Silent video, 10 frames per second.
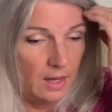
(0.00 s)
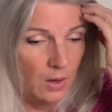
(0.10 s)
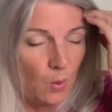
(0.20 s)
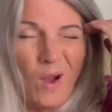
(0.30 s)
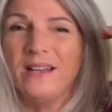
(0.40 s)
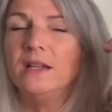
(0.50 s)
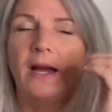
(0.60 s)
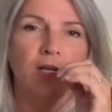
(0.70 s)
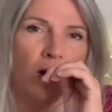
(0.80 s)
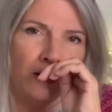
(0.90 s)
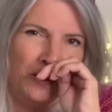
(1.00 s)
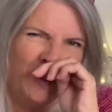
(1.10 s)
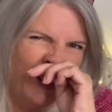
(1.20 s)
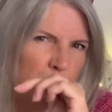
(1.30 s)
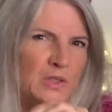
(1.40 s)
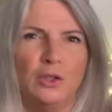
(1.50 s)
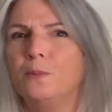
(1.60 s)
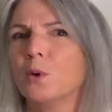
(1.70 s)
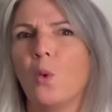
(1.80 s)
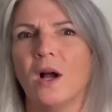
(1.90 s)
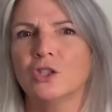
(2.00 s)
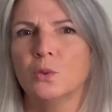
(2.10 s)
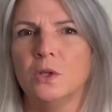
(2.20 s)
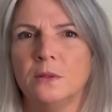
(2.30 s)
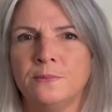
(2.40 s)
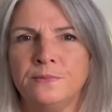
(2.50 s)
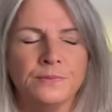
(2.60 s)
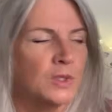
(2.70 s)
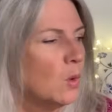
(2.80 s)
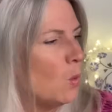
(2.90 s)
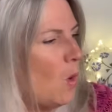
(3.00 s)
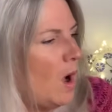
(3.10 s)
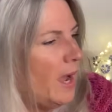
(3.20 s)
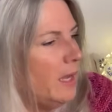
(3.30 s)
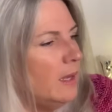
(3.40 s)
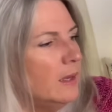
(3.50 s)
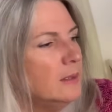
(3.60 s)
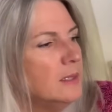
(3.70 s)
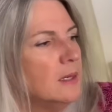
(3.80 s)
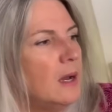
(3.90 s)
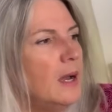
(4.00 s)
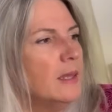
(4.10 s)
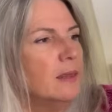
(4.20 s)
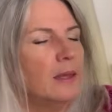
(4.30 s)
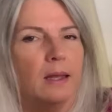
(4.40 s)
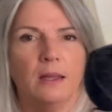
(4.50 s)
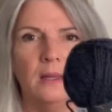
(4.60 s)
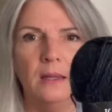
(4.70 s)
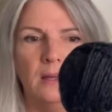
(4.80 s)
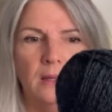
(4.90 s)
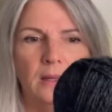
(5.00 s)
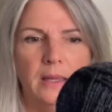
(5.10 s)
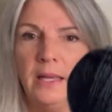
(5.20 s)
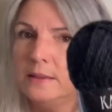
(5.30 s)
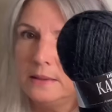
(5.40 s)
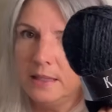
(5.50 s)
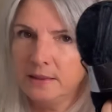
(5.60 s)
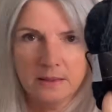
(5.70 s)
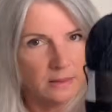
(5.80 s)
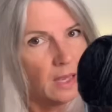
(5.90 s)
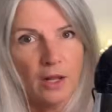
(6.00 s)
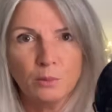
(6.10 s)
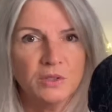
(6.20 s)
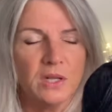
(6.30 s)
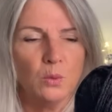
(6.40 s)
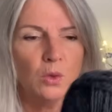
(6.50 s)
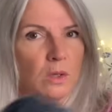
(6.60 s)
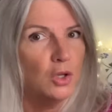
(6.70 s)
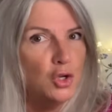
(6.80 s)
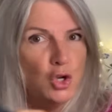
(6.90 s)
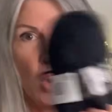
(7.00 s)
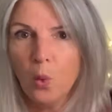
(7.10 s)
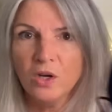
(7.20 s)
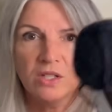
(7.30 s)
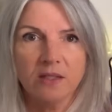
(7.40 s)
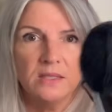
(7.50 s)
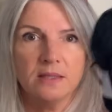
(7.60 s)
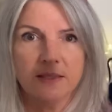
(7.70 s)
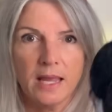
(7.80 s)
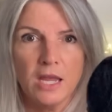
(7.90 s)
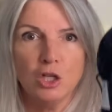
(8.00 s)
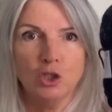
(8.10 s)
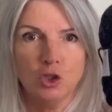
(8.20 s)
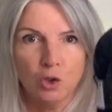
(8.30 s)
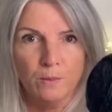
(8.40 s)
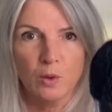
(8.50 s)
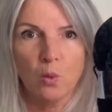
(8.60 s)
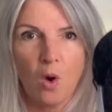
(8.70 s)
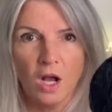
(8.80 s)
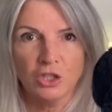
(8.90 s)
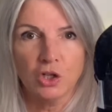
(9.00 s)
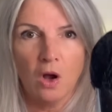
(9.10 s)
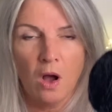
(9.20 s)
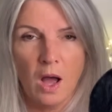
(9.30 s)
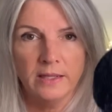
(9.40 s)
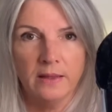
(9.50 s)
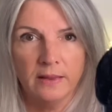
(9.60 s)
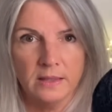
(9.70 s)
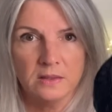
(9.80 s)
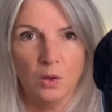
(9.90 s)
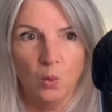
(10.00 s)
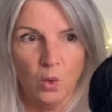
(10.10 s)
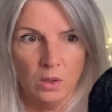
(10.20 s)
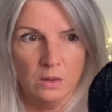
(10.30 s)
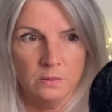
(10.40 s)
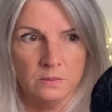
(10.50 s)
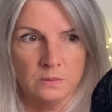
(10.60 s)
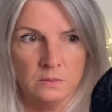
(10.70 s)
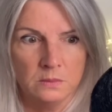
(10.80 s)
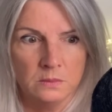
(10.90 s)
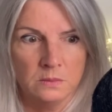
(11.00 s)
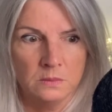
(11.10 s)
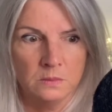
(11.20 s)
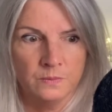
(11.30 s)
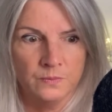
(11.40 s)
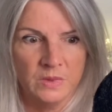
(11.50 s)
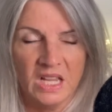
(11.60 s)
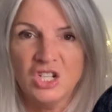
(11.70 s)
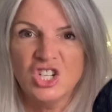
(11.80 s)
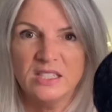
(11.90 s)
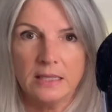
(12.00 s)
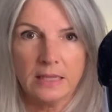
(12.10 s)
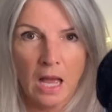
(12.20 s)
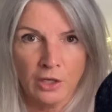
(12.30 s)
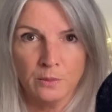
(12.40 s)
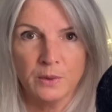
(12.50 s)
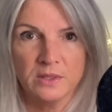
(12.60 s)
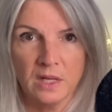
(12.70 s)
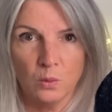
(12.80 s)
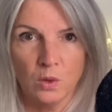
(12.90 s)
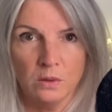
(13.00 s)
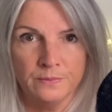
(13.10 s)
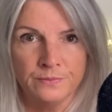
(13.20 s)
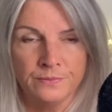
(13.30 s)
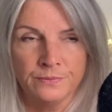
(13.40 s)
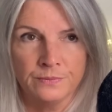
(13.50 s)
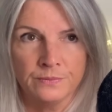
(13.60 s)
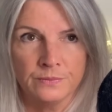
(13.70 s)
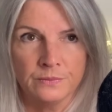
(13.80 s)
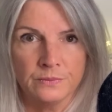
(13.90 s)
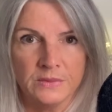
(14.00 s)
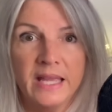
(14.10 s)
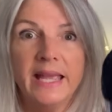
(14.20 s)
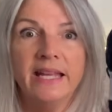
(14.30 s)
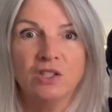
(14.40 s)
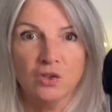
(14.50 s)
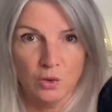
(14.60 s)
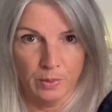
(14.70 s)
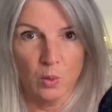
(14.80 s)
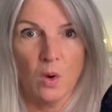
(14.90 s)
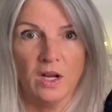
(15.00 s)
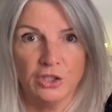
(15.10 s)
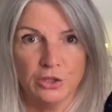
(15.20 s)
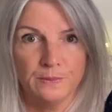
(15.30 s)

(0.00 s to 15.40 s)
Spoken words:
Why did I not know this was superwash wool? Why did I think it says 100% wool? Nowhere does it say superwash on this wool. It just says 100% wool. It's superwash.